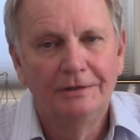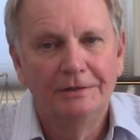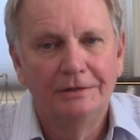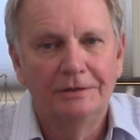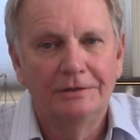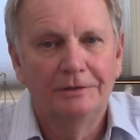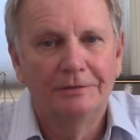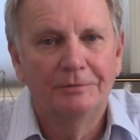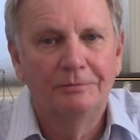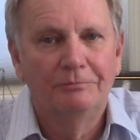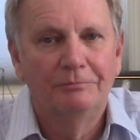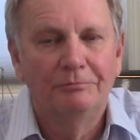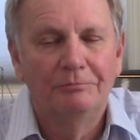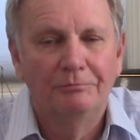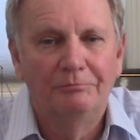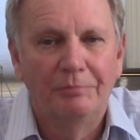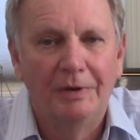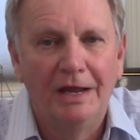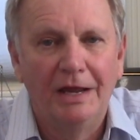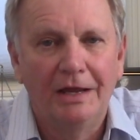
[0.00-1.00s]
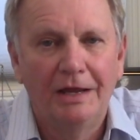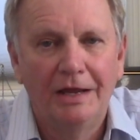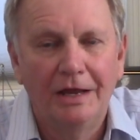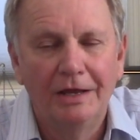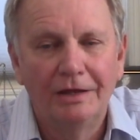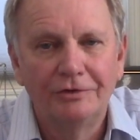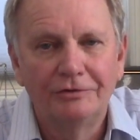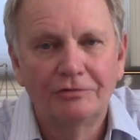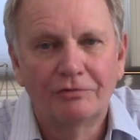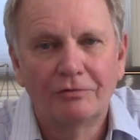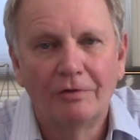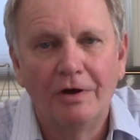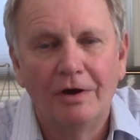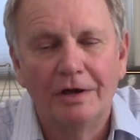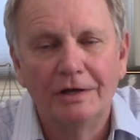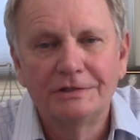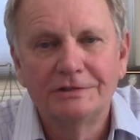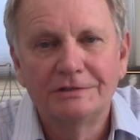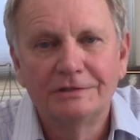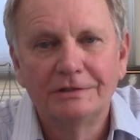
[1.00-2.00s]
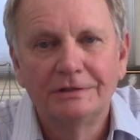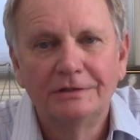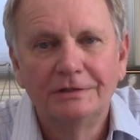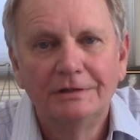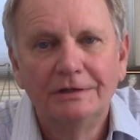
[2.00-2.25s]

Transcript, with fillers: the bank and trust.